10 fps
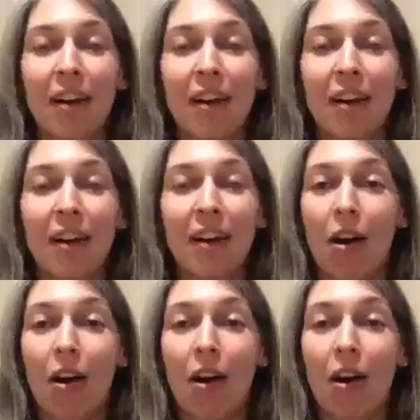are
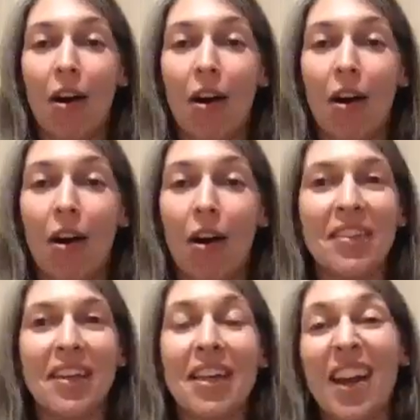totally processed. And
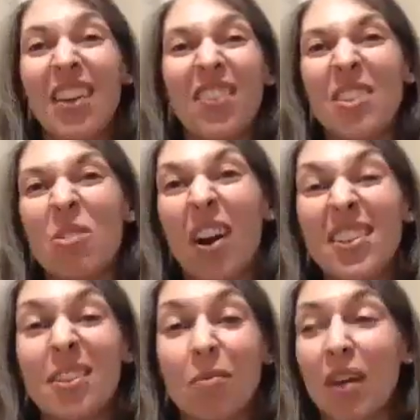I have kids with
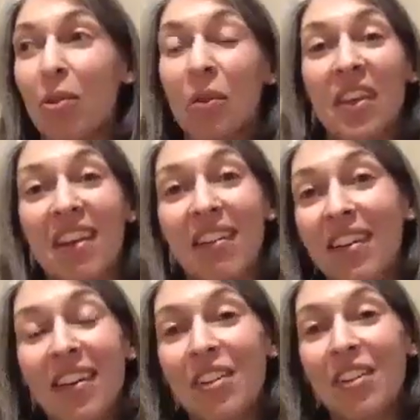autism that will only eat
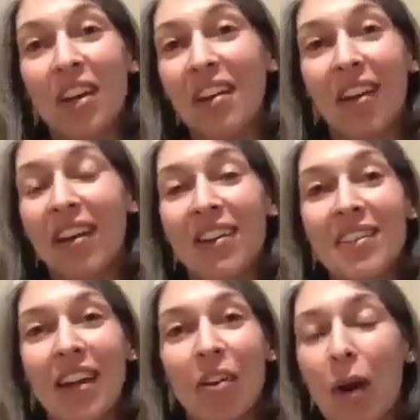chicken nuggets
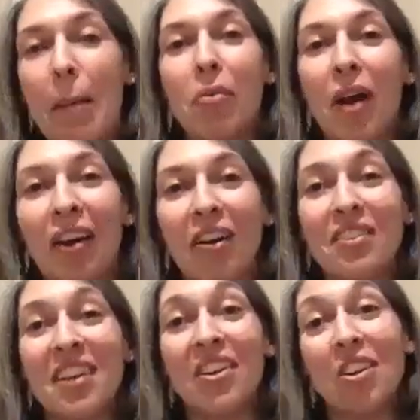and graham crackers.
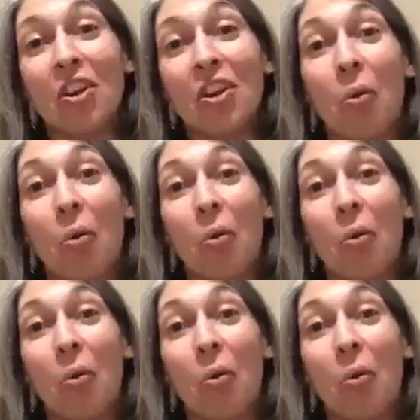And you know what?